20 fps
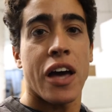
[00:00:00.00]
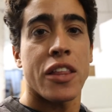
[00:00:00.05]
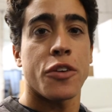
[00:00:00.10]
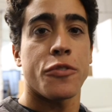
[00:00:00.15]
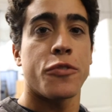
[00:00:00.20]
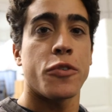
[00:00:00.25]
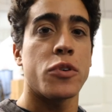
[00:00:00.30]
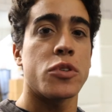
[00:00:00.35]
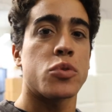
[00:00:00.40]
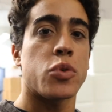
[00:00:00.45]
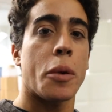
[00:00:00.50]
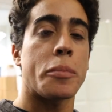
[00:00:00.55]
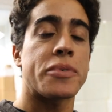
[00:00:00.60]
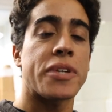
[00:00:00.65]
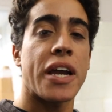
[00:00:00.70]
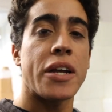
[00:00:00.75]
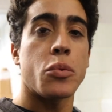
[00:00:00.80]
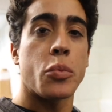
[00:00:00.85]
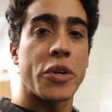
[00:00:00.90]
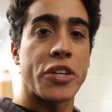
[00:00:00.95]
On the foods
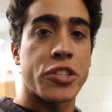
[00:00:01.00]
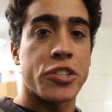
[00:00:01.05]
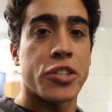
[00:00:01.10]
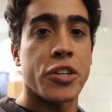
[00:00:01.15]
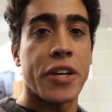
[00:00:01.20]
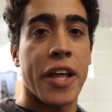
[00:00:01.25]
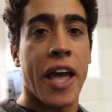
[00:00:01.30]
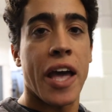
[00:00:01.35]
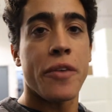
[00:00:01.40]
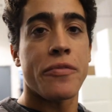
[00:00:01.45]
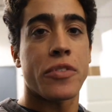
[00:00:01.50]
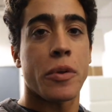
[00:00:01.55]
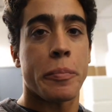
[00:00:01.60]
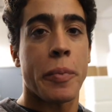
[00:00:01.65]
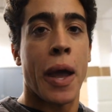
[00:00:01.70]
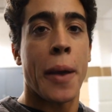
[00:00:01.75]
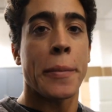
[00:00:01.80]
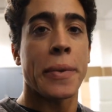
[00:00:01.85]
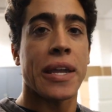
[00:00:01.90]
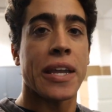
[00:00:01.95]
website, we should have the
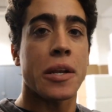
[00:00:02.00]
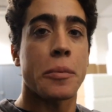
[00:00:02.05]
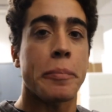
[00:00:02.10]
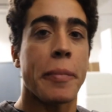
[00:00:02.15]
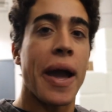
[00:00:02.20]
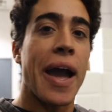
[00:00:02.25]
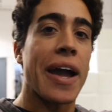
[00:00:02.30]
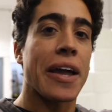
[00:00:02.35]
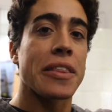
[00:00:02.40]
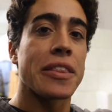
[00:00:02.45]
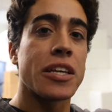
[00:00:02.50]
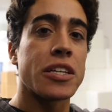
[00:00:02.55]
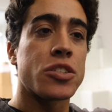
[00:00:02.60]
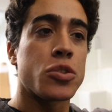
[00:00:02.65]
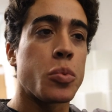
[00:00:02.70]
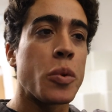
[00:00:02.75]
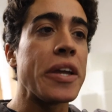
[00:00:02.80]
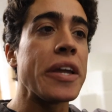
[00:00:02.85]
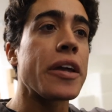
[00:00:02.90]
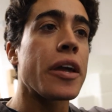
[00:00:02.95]
pemmican back
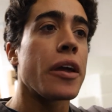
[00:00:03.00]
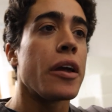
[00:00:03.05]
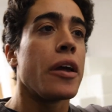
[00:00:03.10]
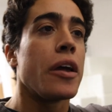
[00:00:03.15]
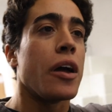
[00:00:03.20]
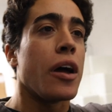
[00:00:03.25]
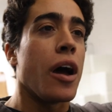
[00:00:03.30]
this week.